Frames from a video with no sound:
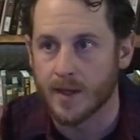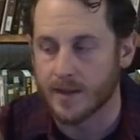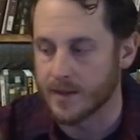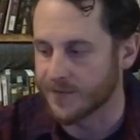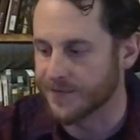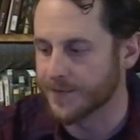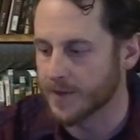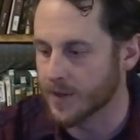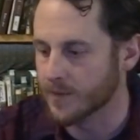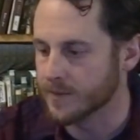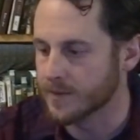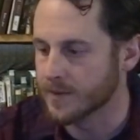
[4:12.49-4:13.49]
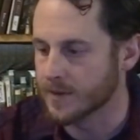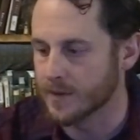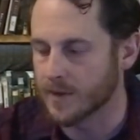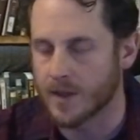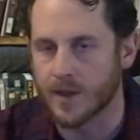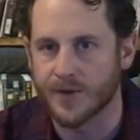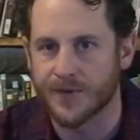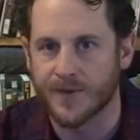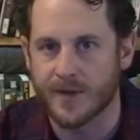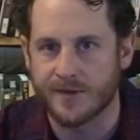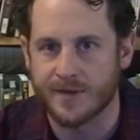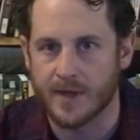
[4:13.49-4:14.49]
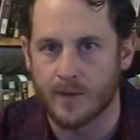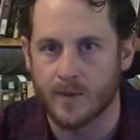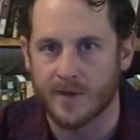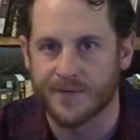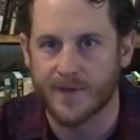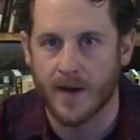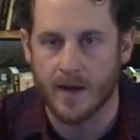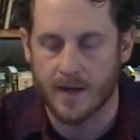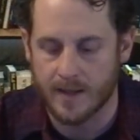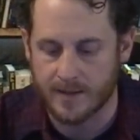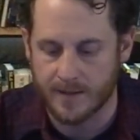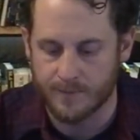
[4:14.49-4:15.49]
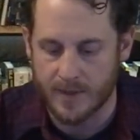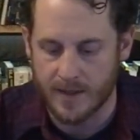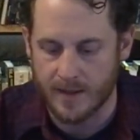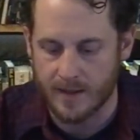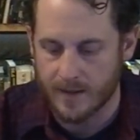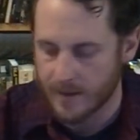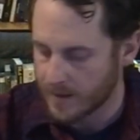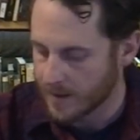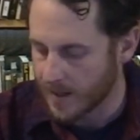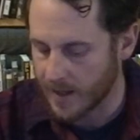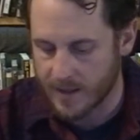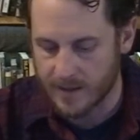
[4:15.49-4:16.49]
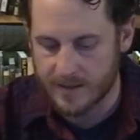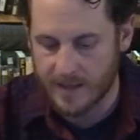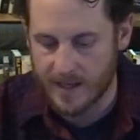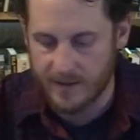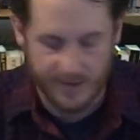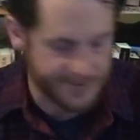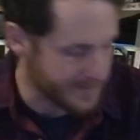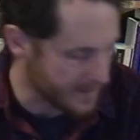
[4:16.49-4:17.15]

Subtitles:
it'll float, you know, all the things that I want a fire kit to be. I can take this